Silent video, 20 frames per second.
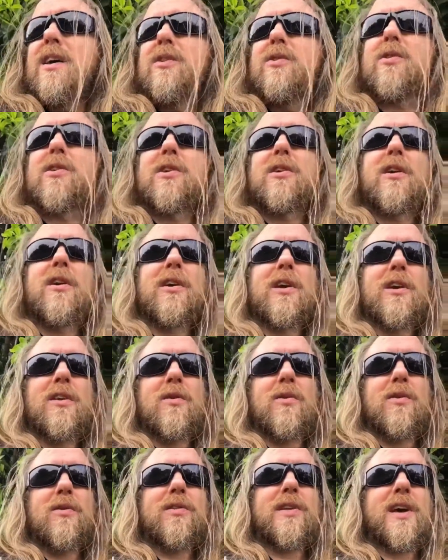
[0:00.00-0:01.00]
you can
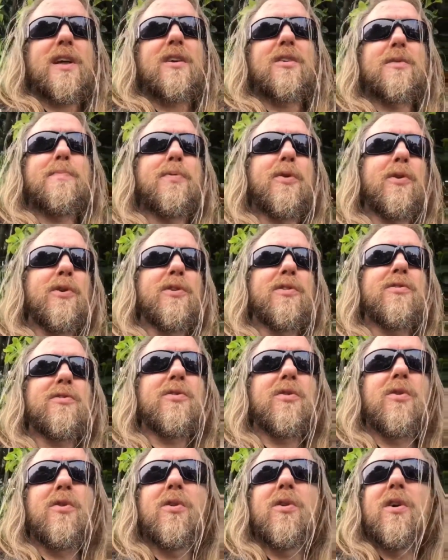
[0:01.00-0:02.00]
argue, saying the
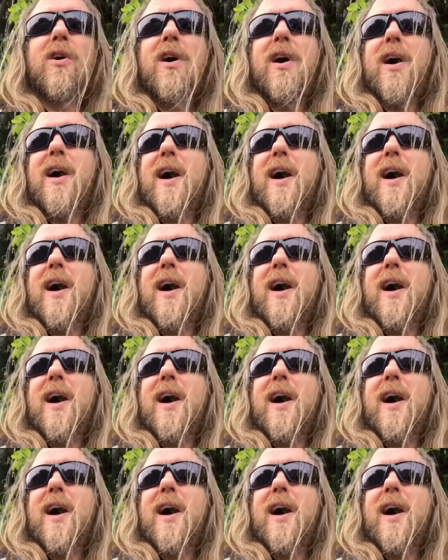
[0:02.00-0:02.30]
points, or